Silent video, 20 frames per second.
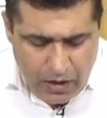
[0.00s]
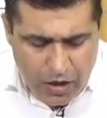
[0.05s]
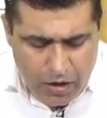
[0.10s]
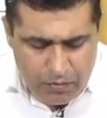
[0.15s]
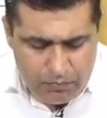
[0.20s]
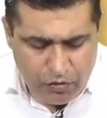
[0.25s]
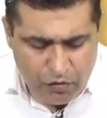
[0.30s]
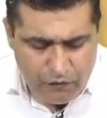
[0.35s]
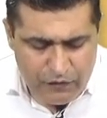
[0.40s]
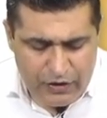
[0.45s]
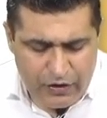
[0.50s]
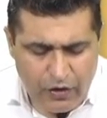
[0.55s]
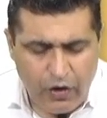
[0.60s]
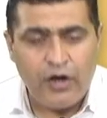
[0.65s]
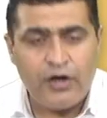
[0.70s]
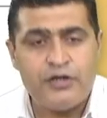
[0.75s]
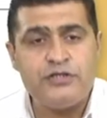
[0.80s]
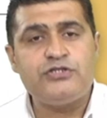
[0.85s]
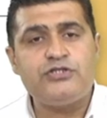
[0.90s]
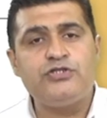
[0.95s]
moving
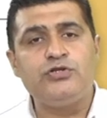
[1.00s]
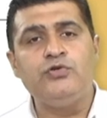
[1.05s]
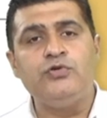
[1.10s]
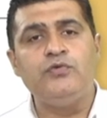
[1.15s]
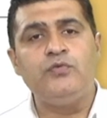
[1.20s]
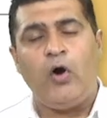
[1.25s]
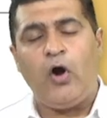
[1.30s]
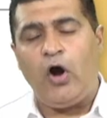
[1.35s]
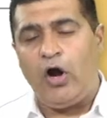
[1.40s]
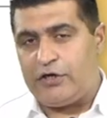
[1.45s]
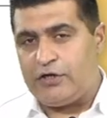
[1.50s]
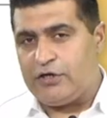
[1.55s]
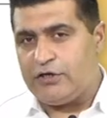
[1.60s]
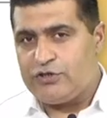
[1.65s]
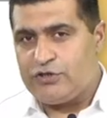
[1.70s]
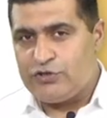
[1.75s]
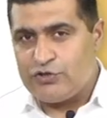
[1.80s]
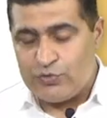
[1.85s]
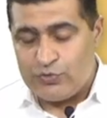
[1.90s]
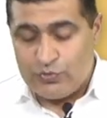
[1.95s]
on to what?
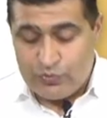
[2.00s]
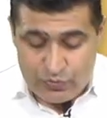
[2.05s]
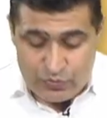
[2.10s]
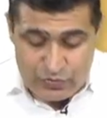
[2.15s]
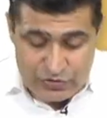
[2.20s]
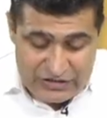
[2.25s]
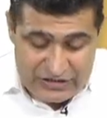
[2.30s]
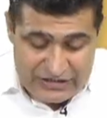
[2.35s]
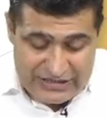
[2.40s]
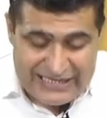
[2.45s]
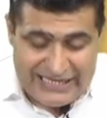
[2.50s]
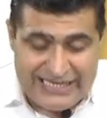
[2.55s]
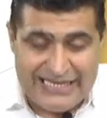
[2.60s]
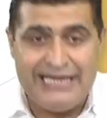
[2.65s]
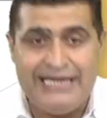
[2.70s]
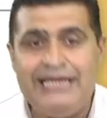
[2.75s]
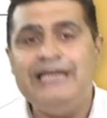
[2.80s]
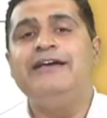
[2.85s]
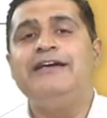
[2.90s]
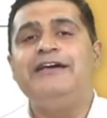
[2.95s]
To
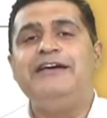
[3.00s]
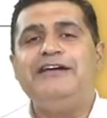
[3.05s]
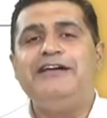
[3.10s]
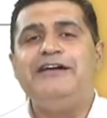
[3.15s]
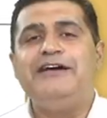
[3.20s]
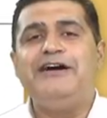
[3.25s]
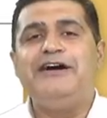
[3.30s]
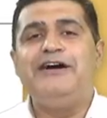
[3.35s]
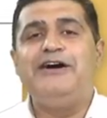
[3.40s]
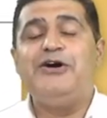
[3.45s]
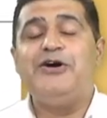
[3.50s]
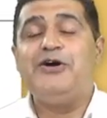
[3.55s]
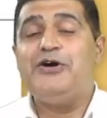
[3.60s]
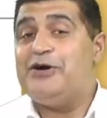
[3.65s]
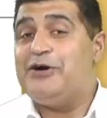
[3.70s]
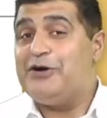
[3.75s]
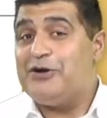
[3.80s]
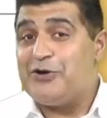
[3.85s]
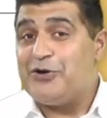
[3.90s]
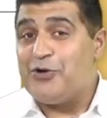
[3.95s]
the
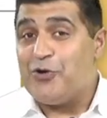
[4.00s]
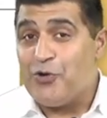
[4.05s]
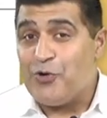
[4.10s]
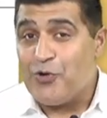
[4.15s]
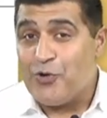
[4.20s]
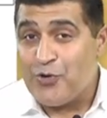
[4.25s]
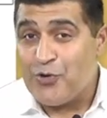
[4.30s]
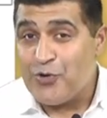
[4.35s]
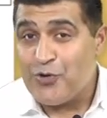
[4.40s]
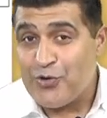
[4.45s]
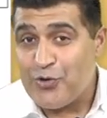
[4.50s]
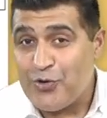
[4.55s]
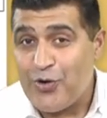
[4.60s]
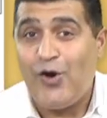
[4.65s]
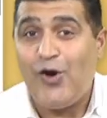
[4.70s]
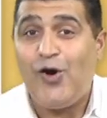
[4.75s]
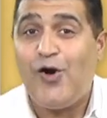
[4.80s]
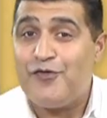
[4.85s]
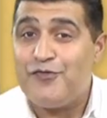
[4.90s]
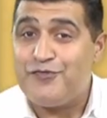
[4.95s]
O
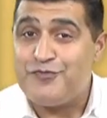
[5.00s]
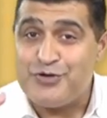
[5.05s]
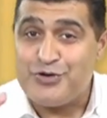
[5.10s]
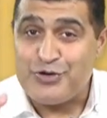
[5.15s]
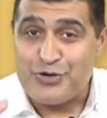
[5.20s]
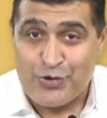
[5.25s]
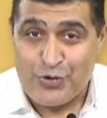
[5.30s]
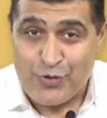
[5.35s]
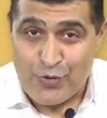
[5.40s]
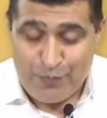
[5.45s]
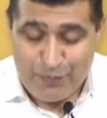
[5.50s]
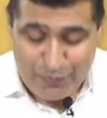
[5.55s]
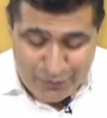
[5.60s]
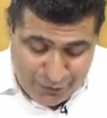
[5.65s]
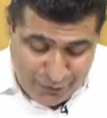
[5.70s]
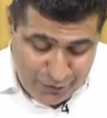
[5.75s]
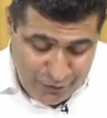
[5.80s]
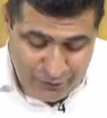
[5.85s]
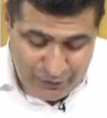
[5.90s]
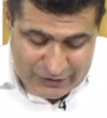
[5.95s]
of
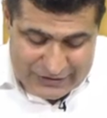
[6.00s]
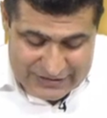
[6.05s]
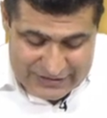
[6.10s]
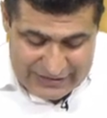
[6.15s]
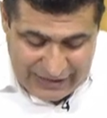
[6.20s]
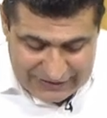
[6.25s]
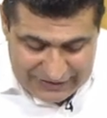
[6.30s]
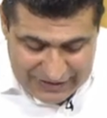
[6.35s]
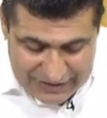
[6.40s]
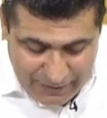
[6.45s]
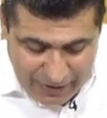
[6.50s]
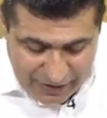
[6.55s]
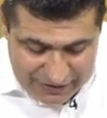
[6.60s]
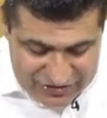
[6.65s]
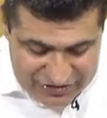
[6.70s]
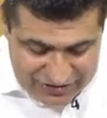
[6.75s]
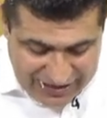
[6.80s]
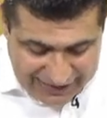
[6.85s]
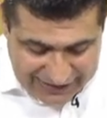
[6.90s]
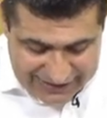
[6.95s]
GoPro, which is nothing but
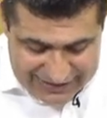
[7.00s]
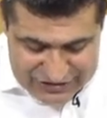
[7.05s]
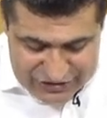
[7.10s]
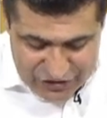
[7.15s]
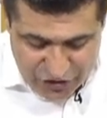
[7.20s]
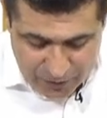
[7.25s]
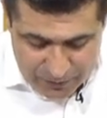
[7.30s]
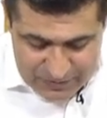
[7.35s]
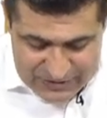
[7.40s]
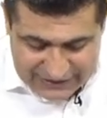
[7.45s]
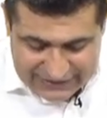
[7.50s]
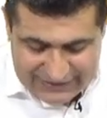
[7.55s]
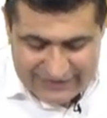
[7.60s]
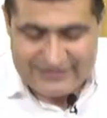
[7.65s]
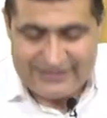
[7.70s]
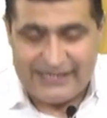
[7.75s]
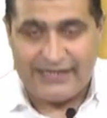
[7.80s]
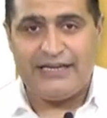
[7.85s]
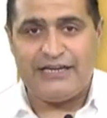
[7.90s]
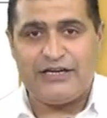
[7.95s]
strategy and objective
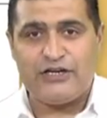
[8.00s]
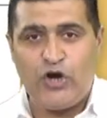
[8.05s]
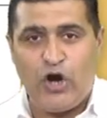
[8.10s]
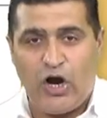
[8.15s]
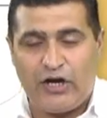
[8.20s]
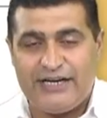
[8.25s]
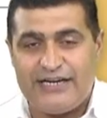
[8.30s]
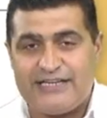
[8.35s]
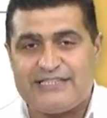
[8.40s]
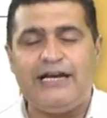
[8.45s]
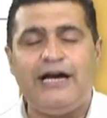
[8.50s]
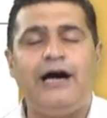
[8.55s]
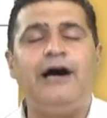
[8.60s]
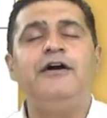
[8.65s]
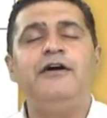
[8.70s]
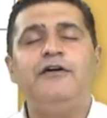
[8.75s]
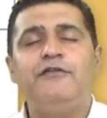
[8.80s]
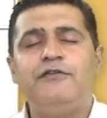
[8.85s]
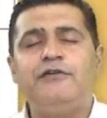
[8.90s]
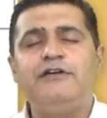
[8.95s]
setting. Got it,
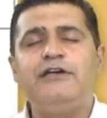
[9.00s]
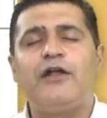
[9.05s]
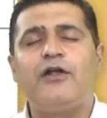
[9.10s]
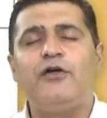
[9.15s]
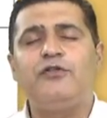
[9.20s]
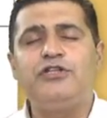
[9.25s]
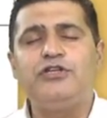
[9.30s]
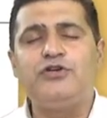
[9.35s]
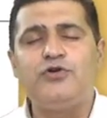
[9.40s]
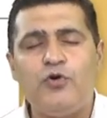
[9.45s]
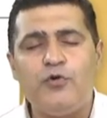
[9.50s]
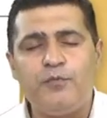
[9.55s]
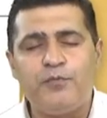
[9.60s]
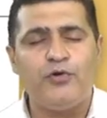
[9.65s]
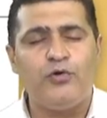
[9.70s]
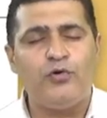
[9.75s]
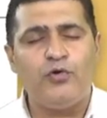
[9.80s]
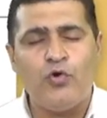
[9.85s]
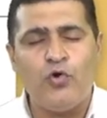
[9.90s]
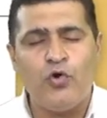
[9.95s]
sir? We are on the
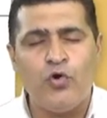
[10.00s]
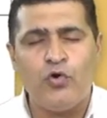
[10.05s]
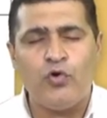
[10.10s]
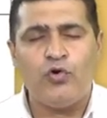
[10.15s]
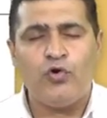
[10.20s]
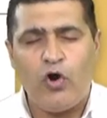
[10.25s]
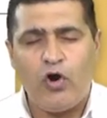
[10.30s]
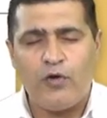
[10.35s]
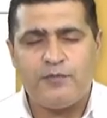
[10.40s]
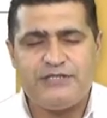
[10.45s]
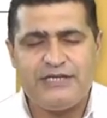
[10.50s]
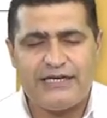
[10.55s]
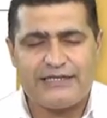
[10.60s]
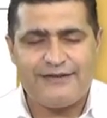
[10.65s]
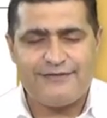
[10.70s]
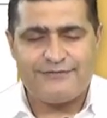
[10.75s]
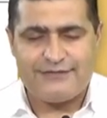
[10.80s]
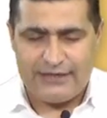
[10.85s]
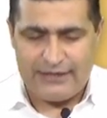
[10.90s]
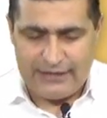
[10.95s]
GoPro. O,
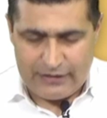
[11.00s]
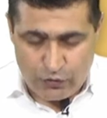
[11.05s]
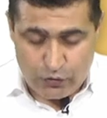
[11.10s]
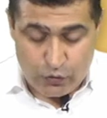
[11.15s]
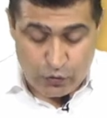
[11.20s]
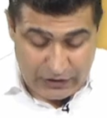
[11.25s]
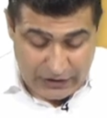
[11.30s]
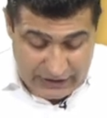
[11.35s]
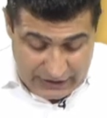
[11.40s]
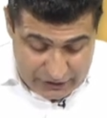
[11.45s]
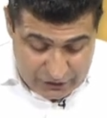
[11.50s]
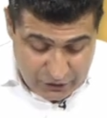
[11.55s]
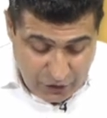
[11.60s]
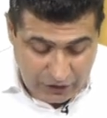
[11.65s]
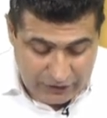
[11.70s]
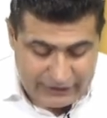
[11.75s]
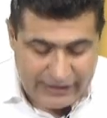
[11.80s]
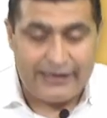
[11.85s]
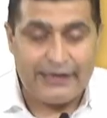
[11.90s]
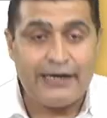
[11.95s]
objective setting. Okay,
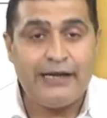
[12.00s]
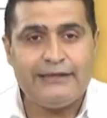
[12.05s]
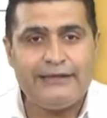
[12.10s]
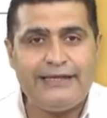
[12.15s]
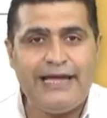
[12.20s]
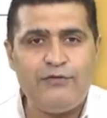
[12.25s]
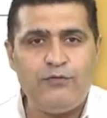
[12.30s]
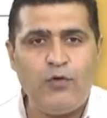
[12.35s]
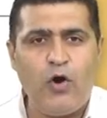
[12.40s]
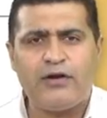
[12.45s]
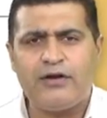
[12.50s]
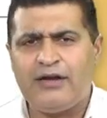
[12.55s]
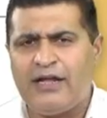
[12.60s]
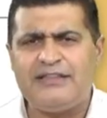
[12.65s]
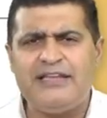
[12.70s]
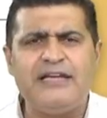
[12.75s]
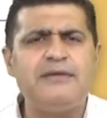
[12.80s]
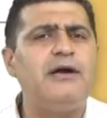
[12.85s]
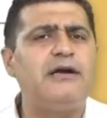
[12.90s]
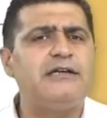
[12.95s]
got it. Then what?
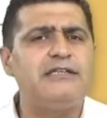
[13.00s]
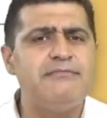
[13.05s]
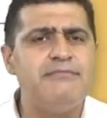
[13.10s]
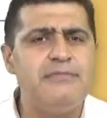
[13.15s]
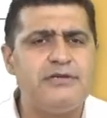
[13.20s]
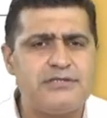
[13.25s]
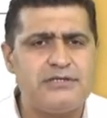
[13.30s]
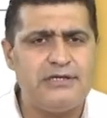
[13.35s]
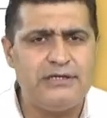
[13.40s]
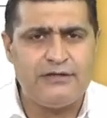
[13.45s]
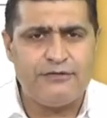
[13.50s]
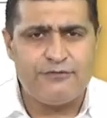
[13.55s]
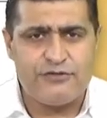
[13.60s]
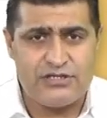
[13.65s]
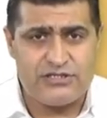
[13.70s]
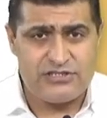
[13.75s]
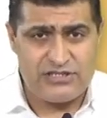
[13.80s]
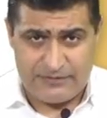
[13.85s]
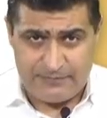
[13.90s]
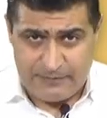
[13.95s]
Nothing but the mission and the vision
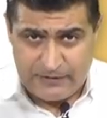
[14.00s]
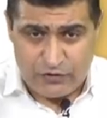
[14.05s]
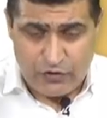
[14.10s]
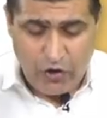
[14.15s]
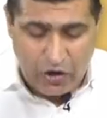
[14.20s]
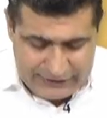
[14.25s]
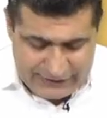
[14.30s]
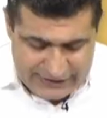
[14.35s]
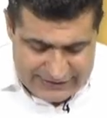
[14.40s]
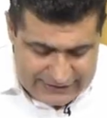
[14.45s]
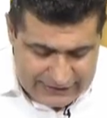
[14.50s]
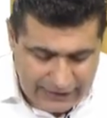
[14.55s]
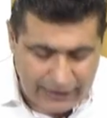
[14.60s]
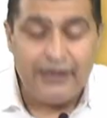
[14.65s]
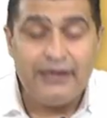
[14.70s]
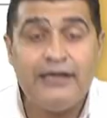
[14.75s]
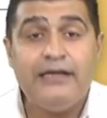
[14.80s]
statement. Got it, sir?